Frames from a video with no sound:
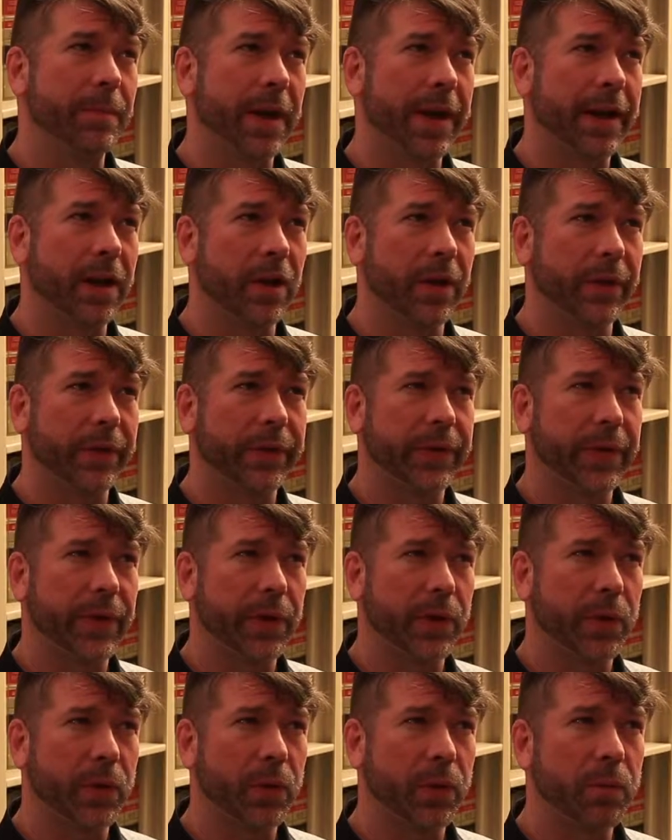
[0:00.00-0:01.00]
might
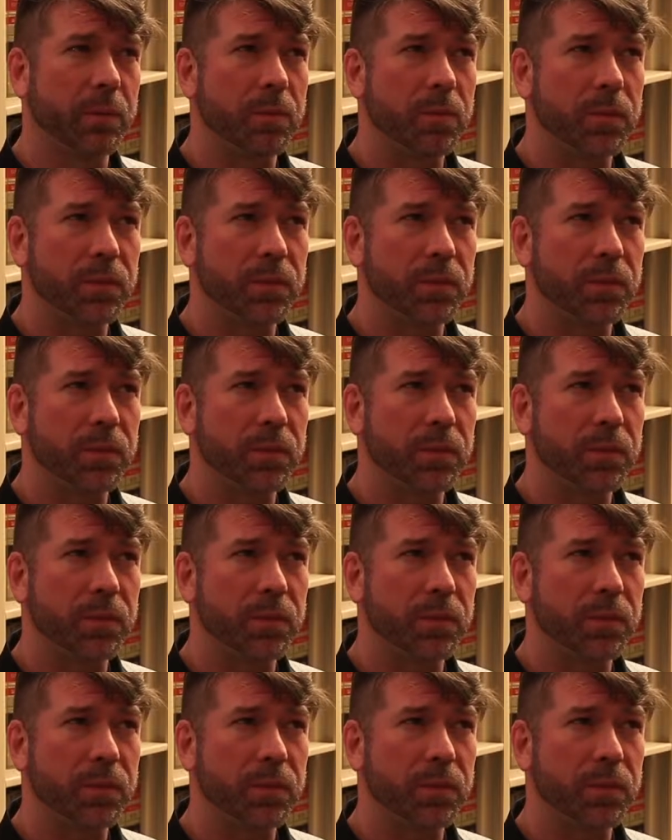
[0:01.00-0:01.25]
also